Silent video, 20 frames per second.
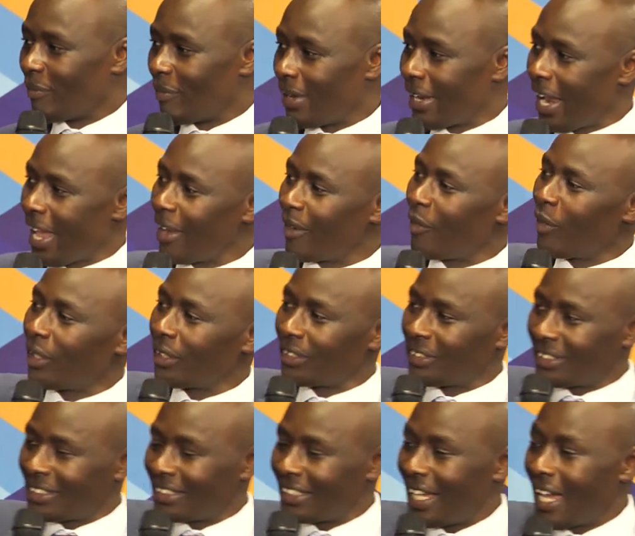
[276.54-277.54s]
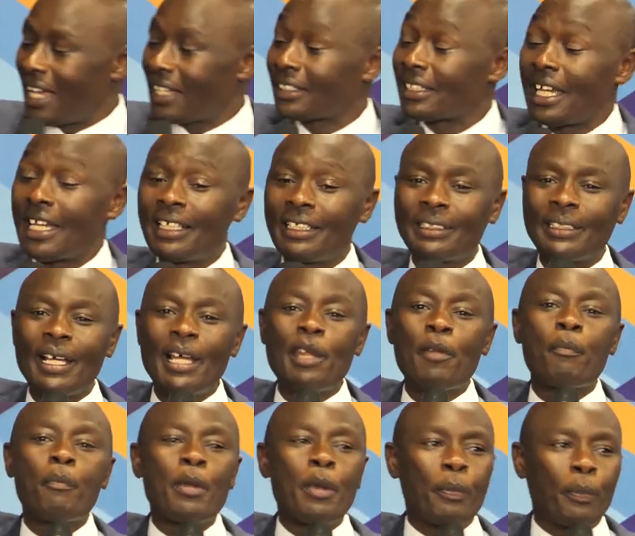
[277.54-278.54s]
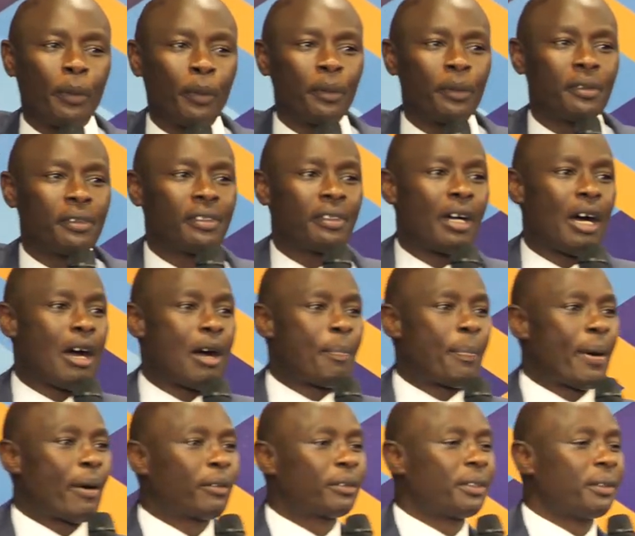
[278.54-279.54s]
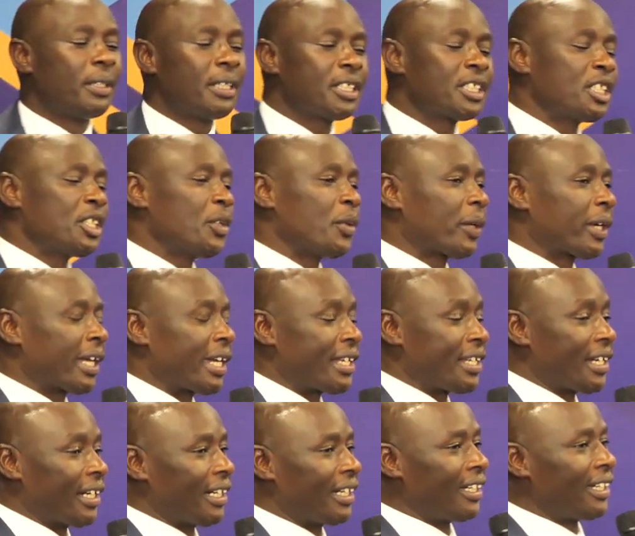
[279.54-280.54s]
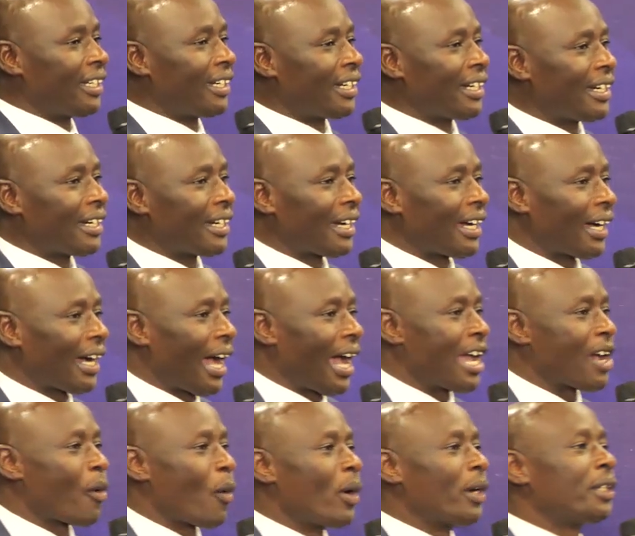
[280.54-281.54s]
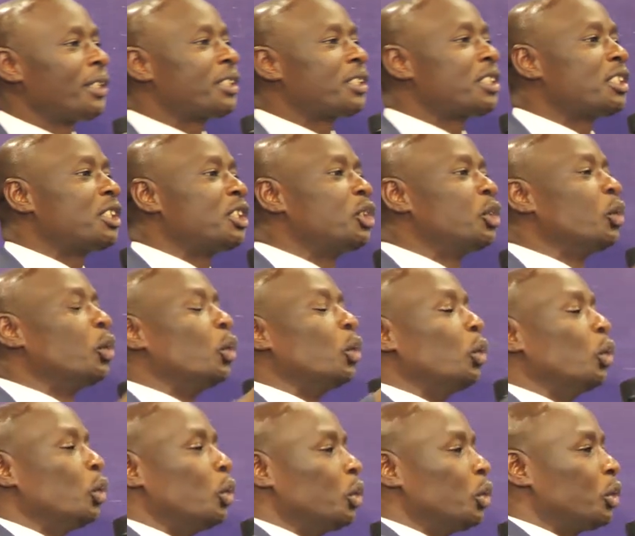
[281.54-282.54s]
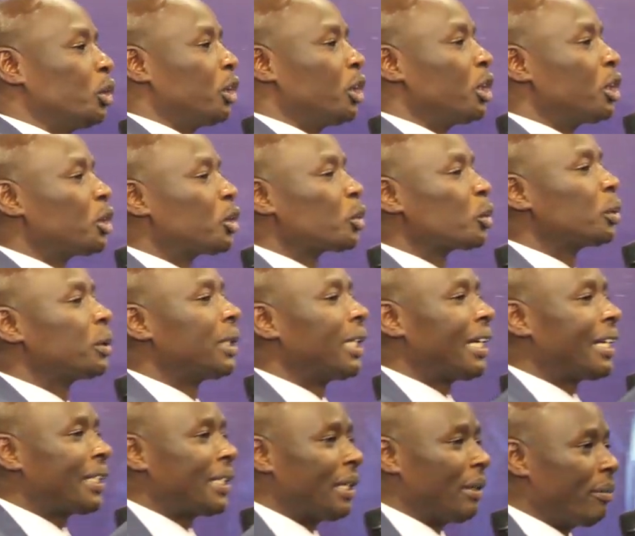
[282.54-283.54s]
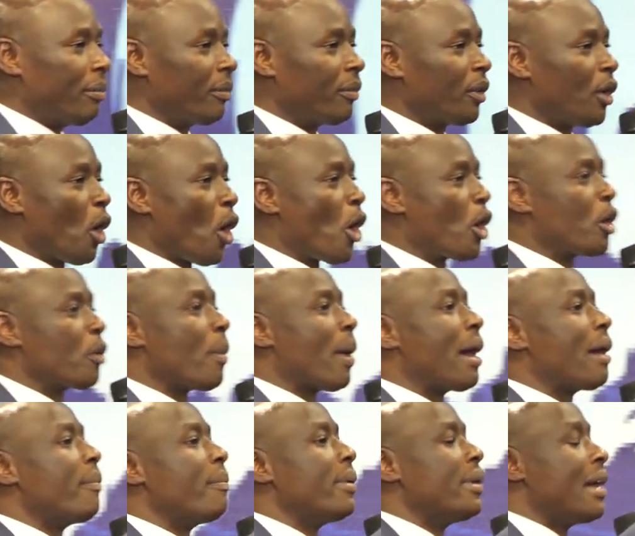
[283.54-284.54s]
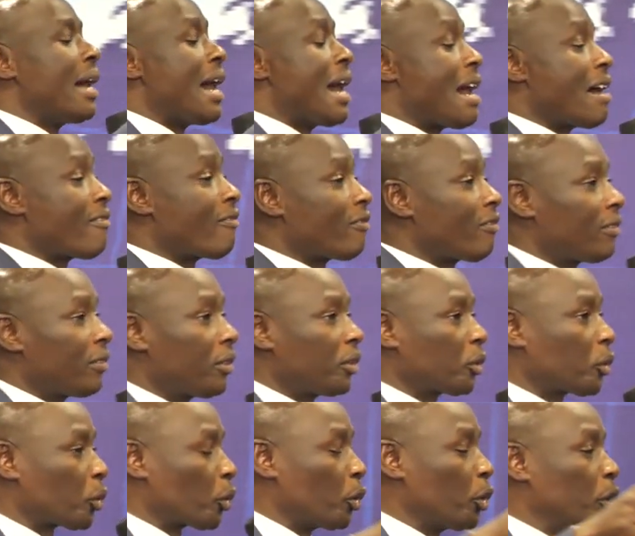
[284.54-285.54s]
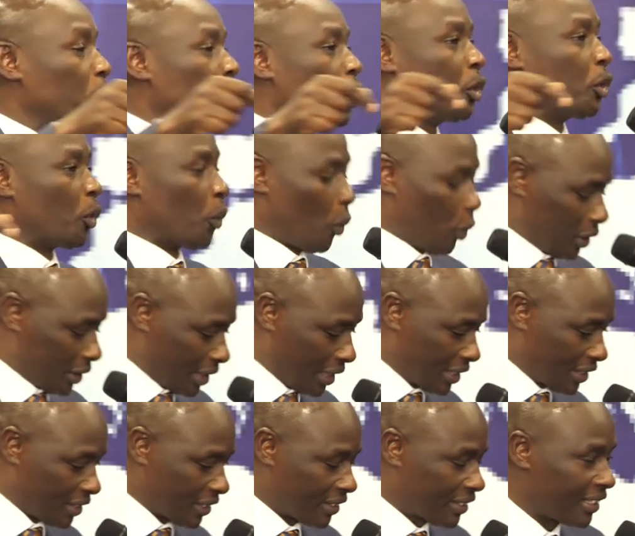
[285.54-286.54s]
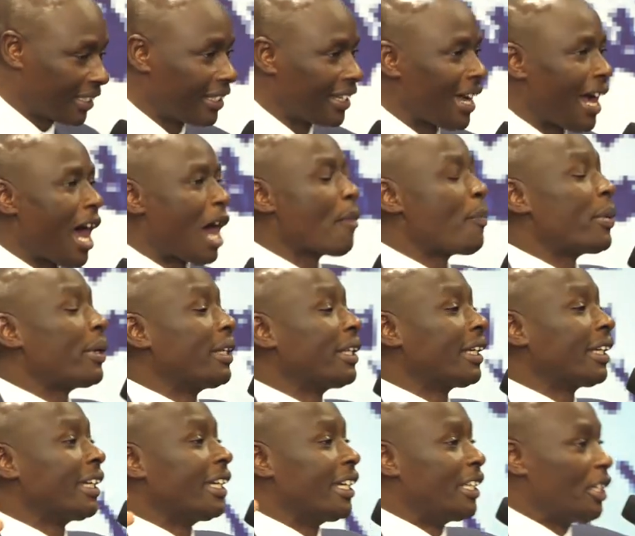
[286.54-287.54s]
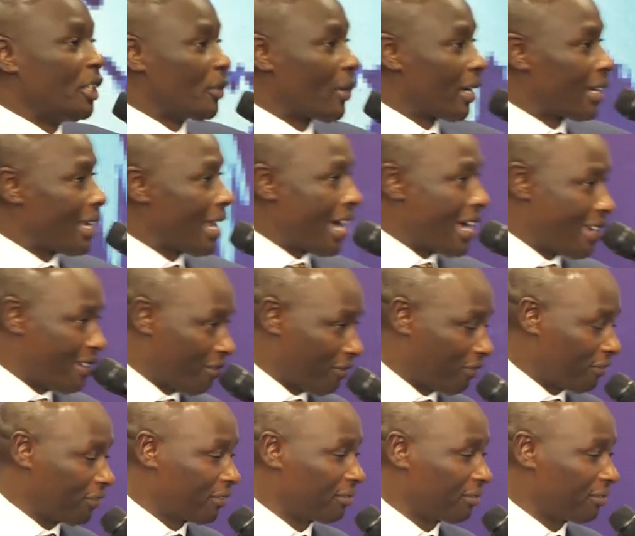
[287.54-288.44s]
But I want, as I tell people about this new Kenya, I want you to tell them on my behalf through what is happening in your life.